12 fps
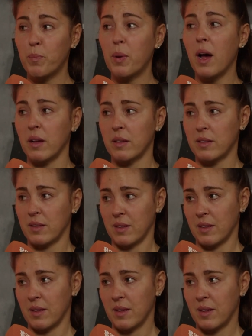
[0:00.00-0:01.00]
Plus,
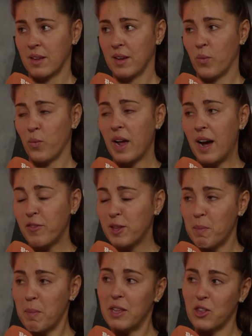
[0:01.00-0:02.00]
we have to
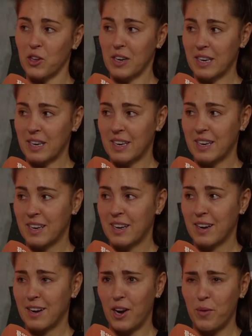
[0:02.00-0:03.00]
mention
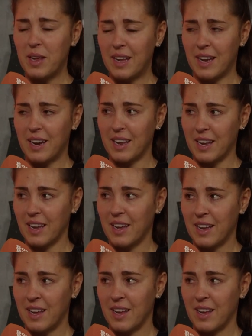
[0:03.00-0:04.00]
Chloe Kelly
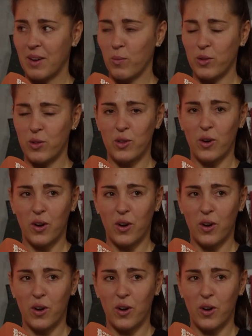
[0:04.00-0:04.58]
was not